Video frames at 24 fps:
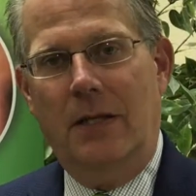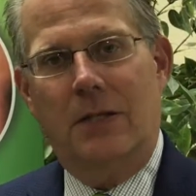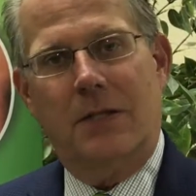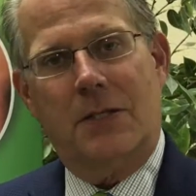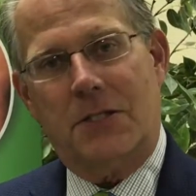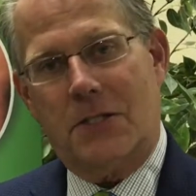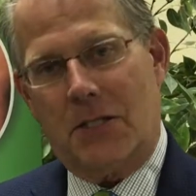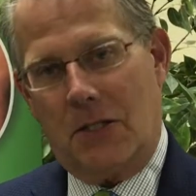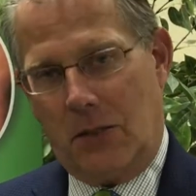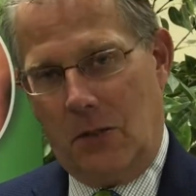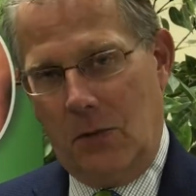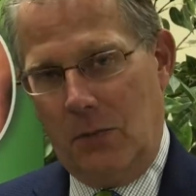The
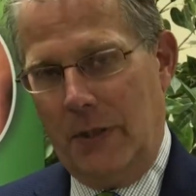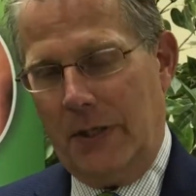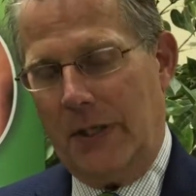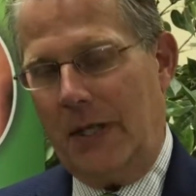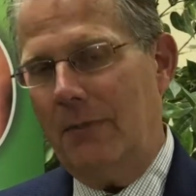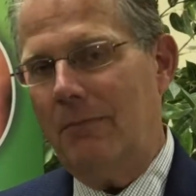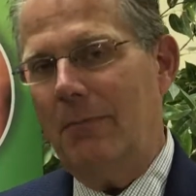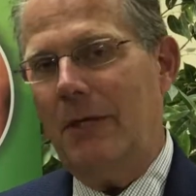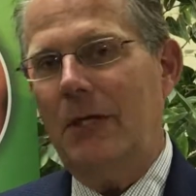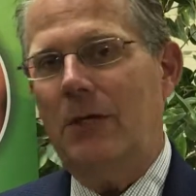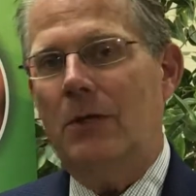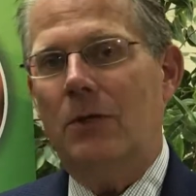Celluma
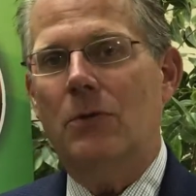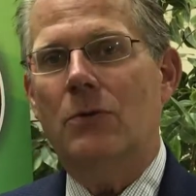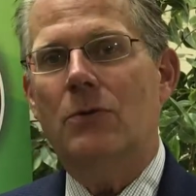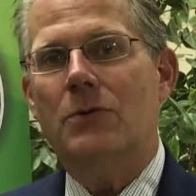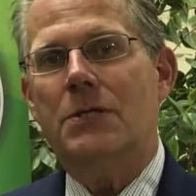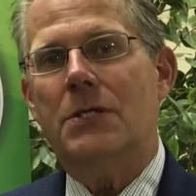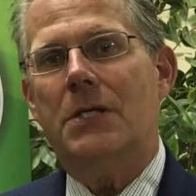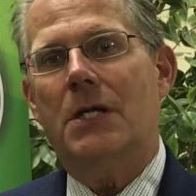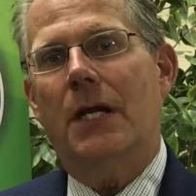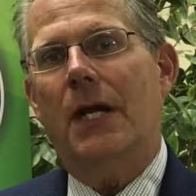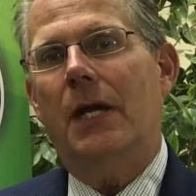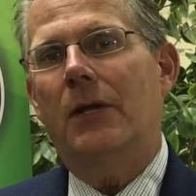can be
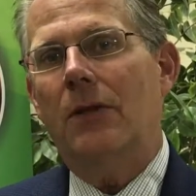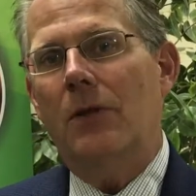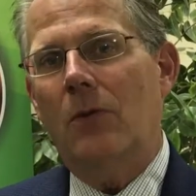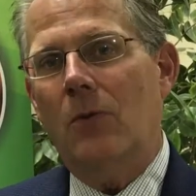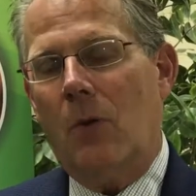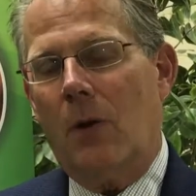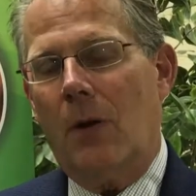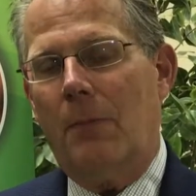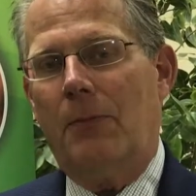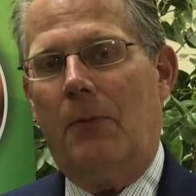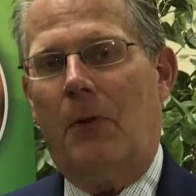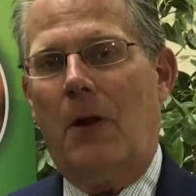used in
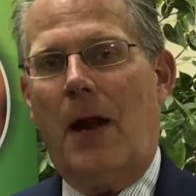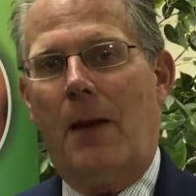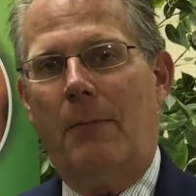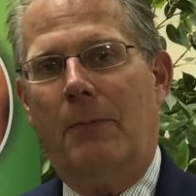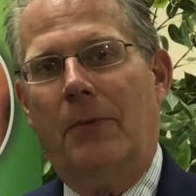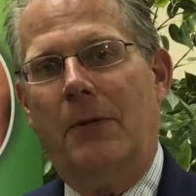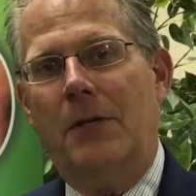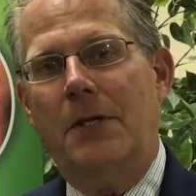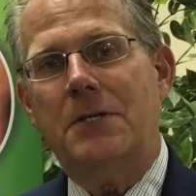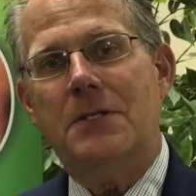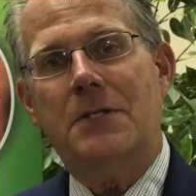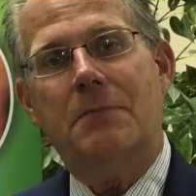your
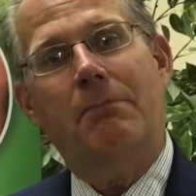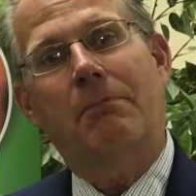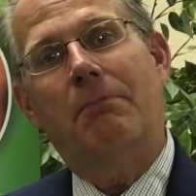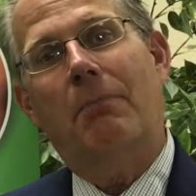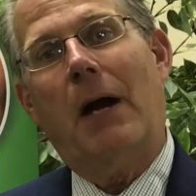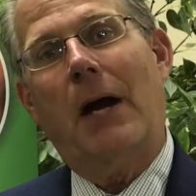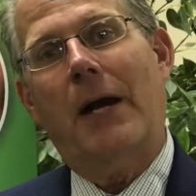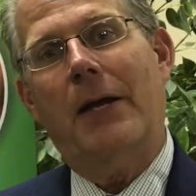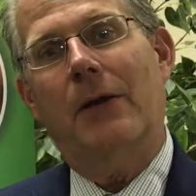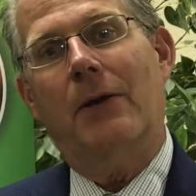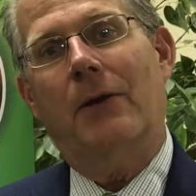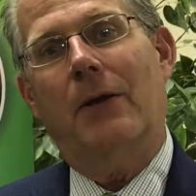properties
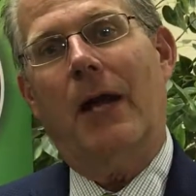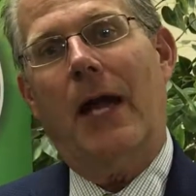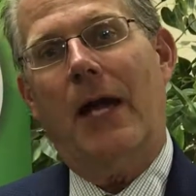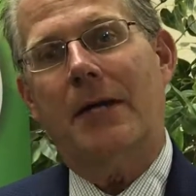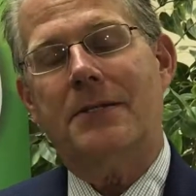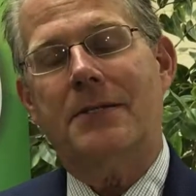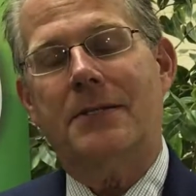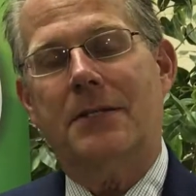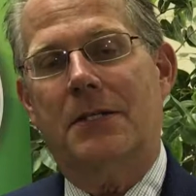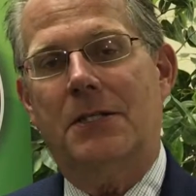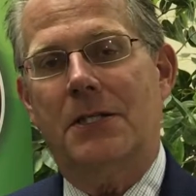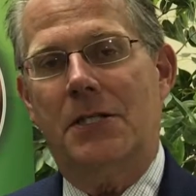by your
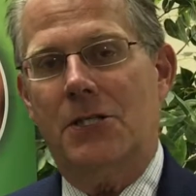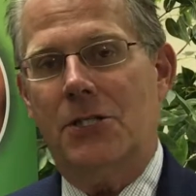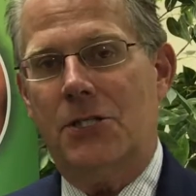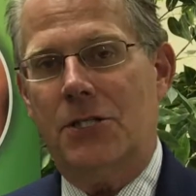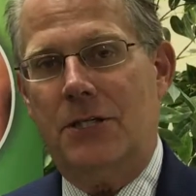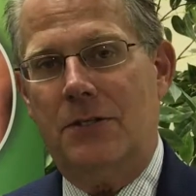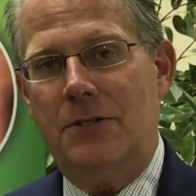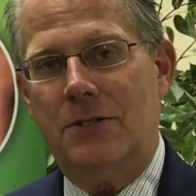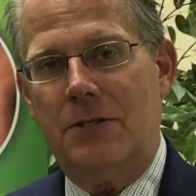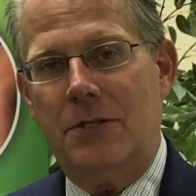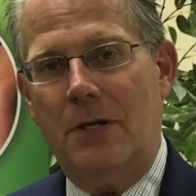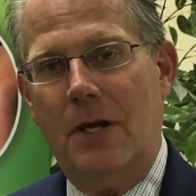
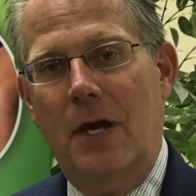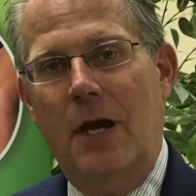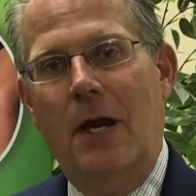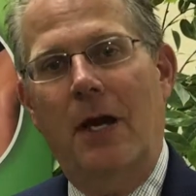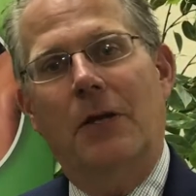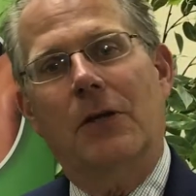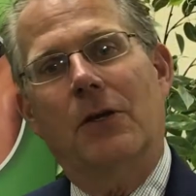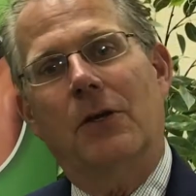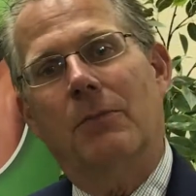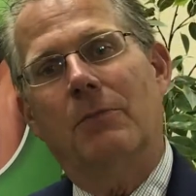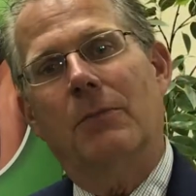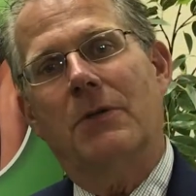estheticians,
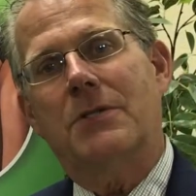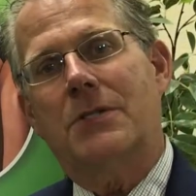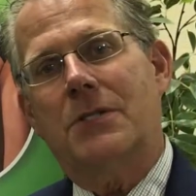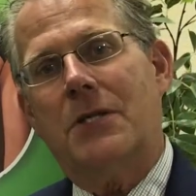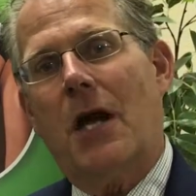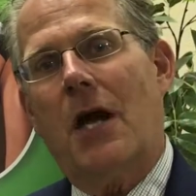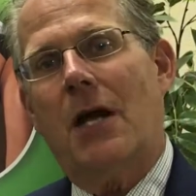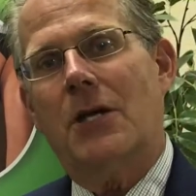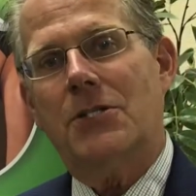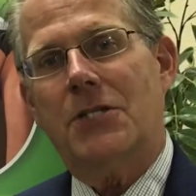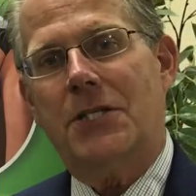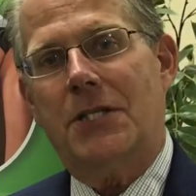your
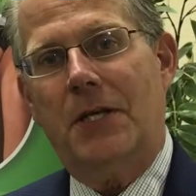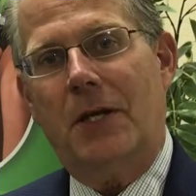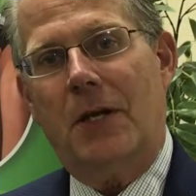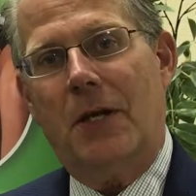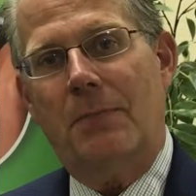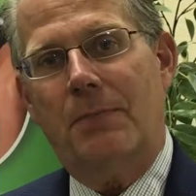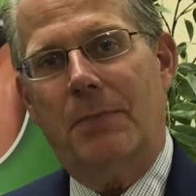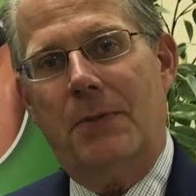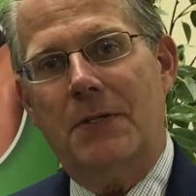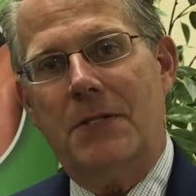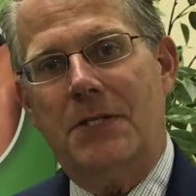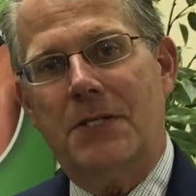massage
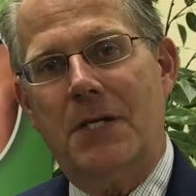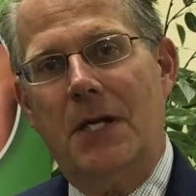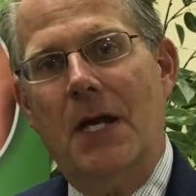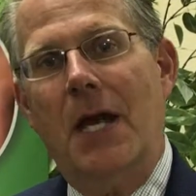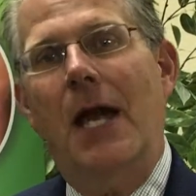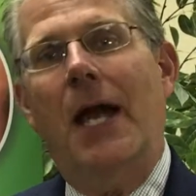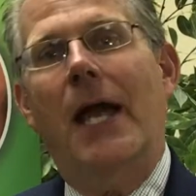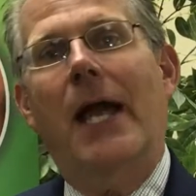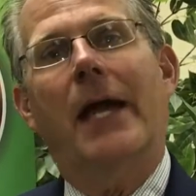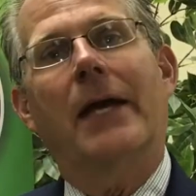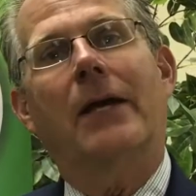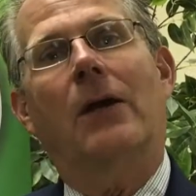therapists,
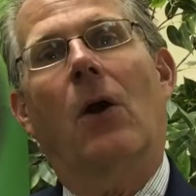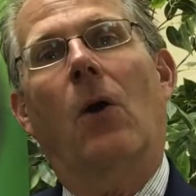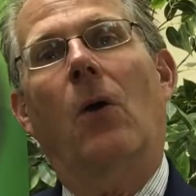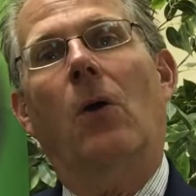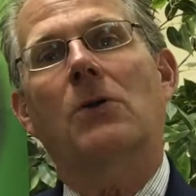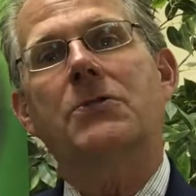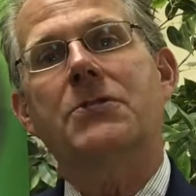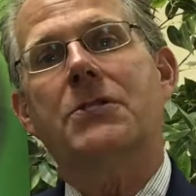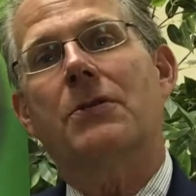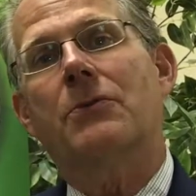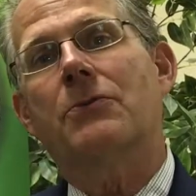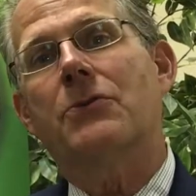and
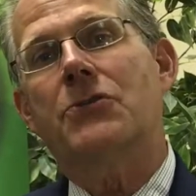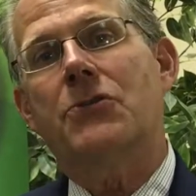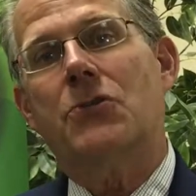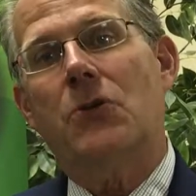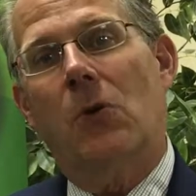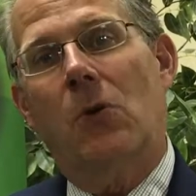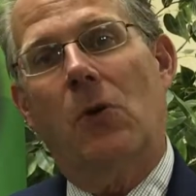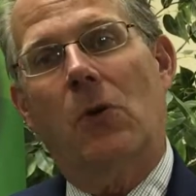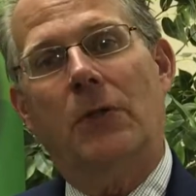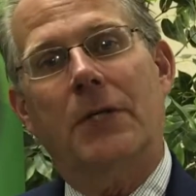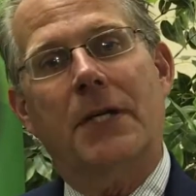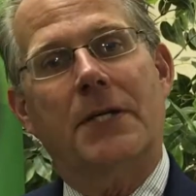also
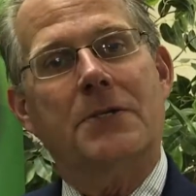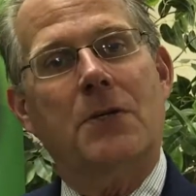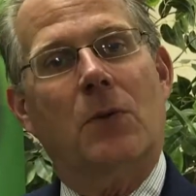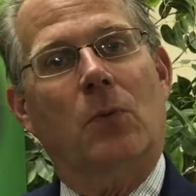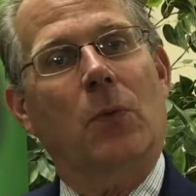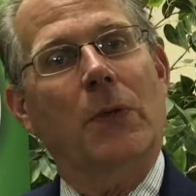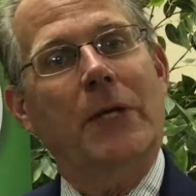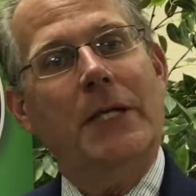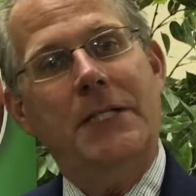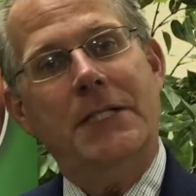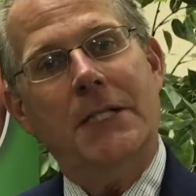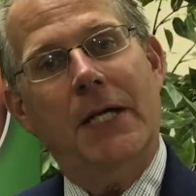sold as a
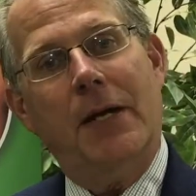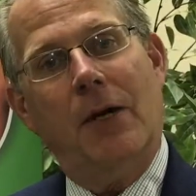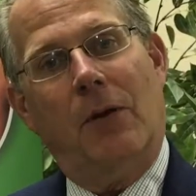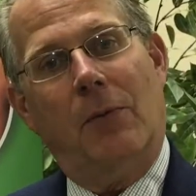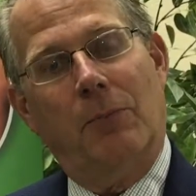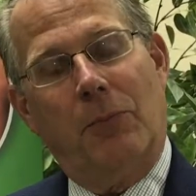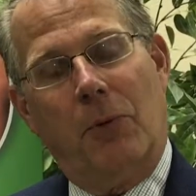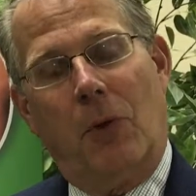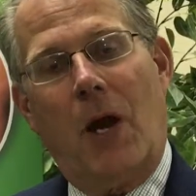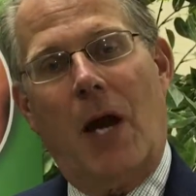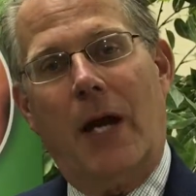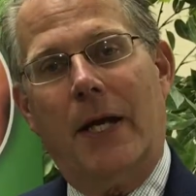retail
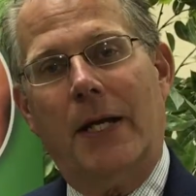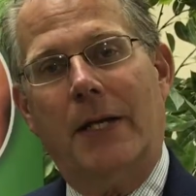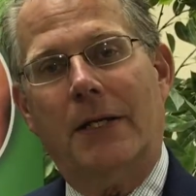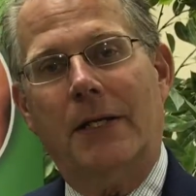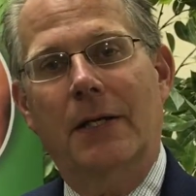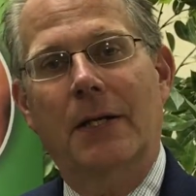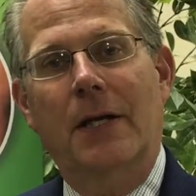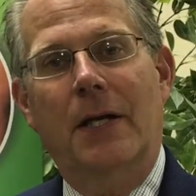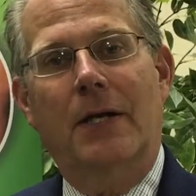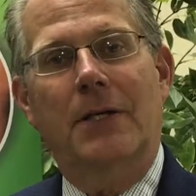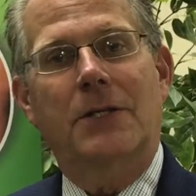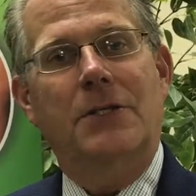product
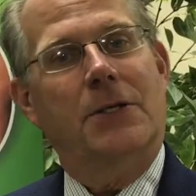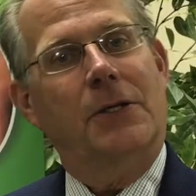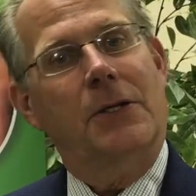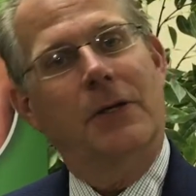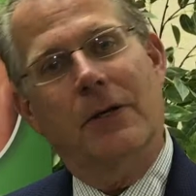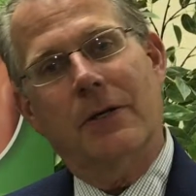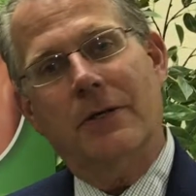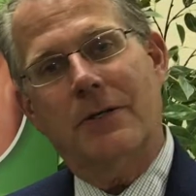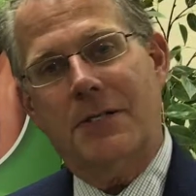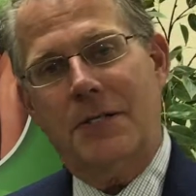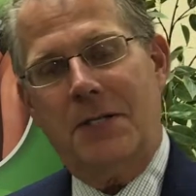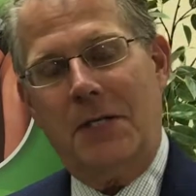to
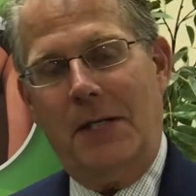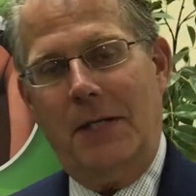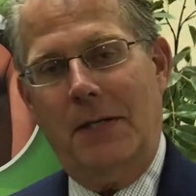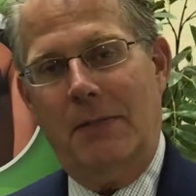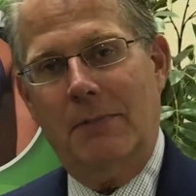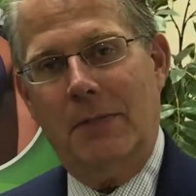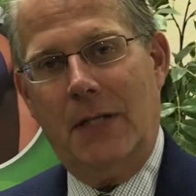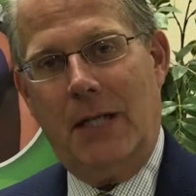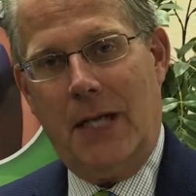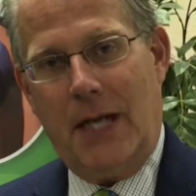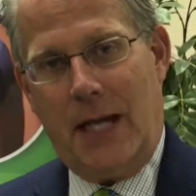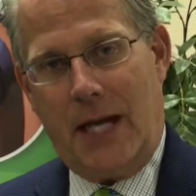your
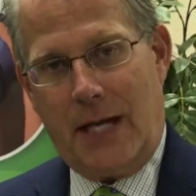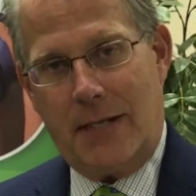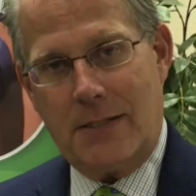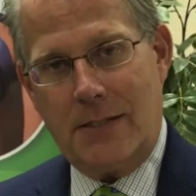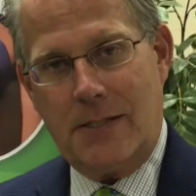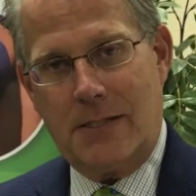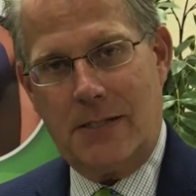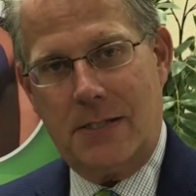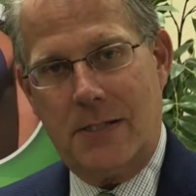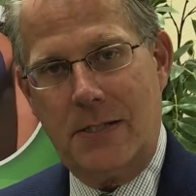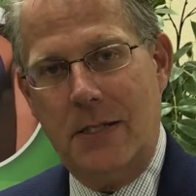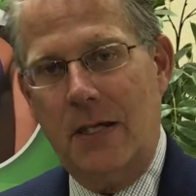esteemed
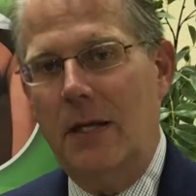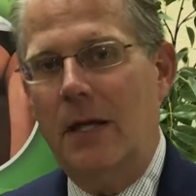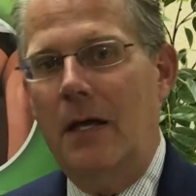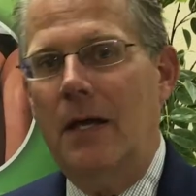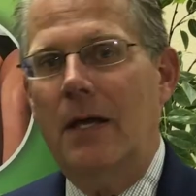guests.